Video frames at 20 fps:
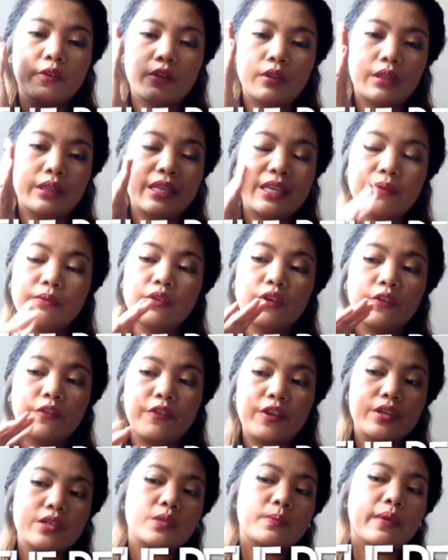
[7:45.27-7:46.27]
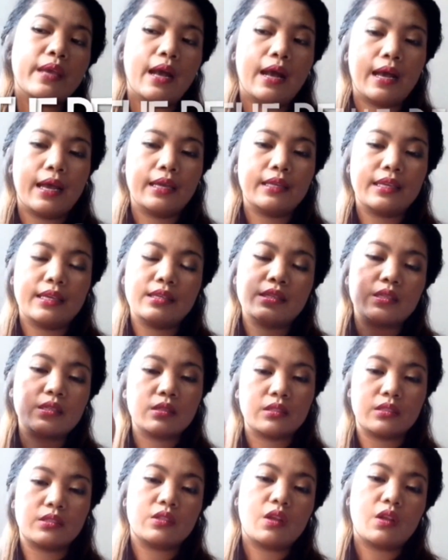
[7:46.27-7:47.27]
leave your fears behind and
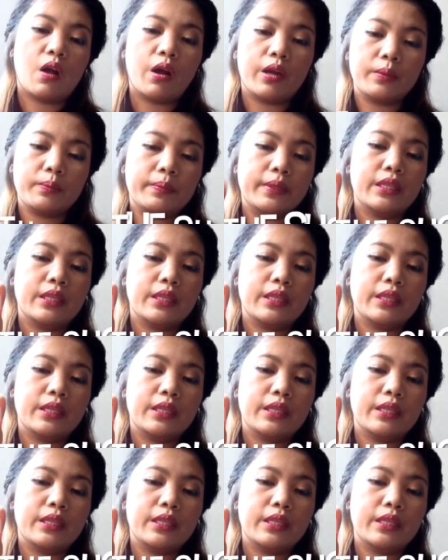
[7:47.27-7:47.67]
start